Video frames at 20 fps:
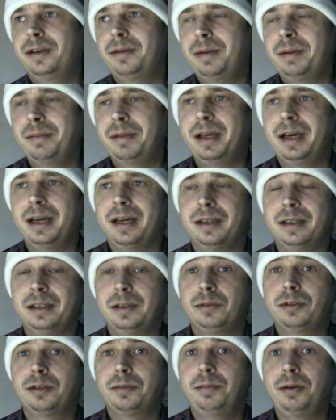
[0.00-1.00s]
remember that? It
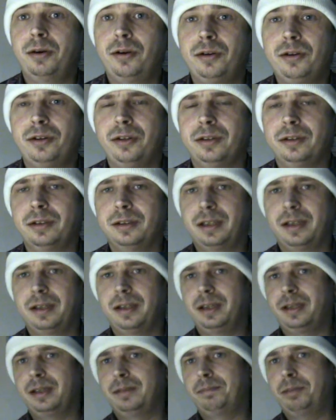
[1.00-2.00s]
was a Pong, I
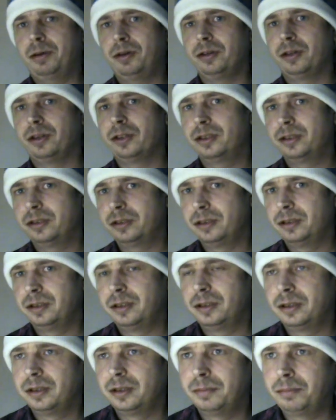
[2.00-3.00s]
think. Pong.
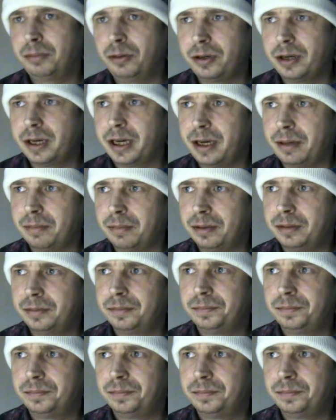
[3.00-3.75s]
Pong game.